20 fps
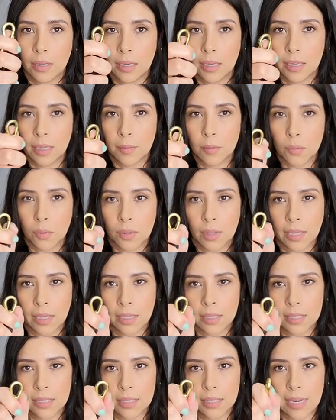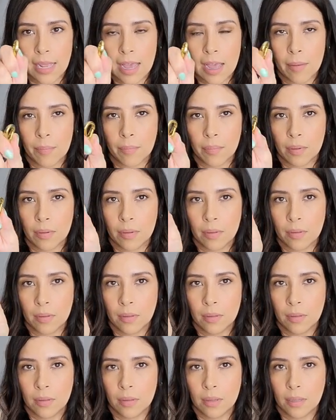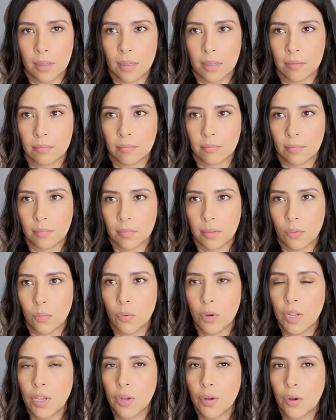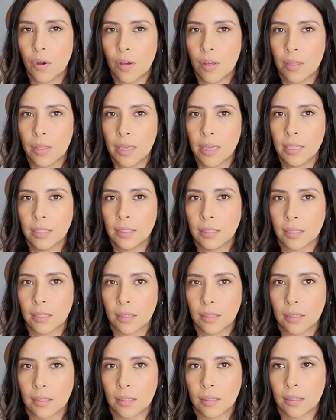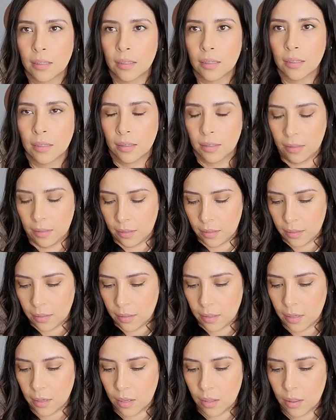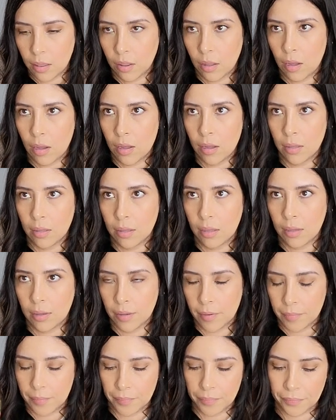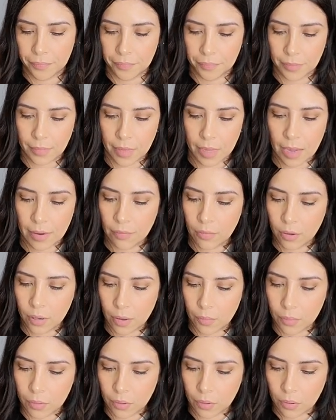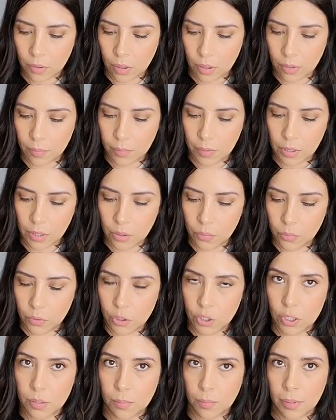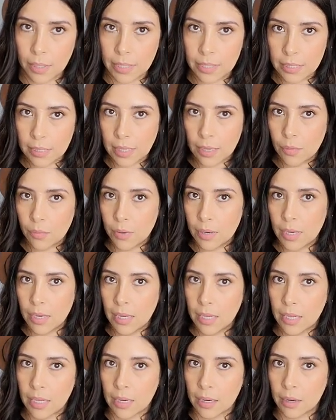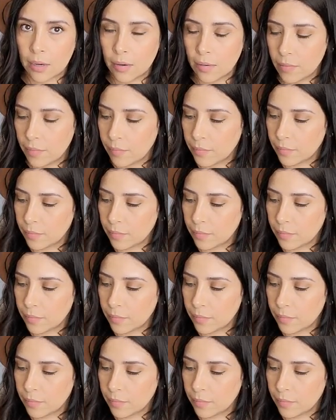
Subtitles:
it comes with like a snap, but what do you call these? A claw, I forgot what they're called, but you would just place that one in here.